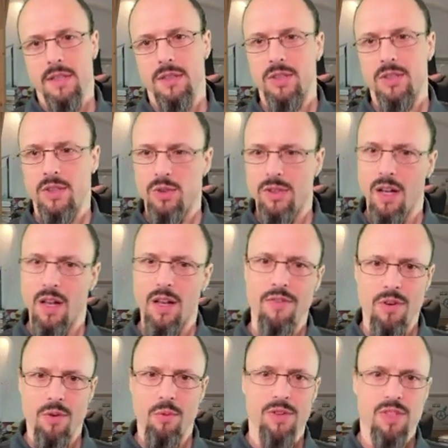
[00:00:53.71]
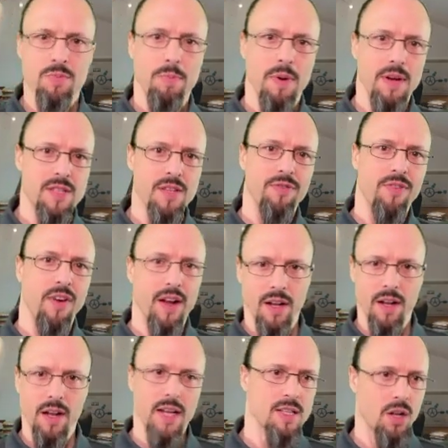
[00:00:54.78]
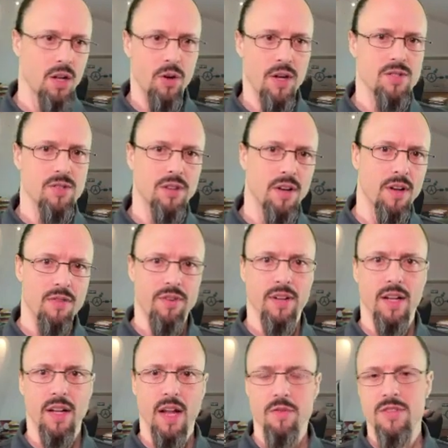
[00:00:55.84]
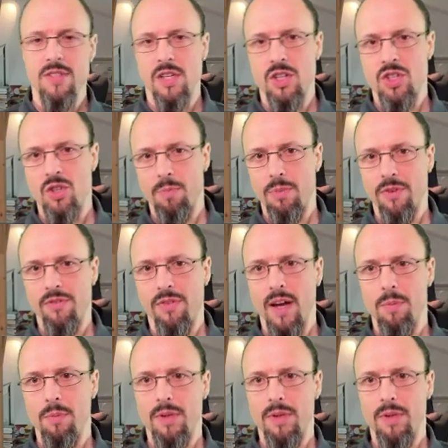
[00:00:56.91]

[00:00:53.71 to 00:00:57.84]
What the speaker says: You deliver what's specified, and as long as you deliver that, everything should be fine.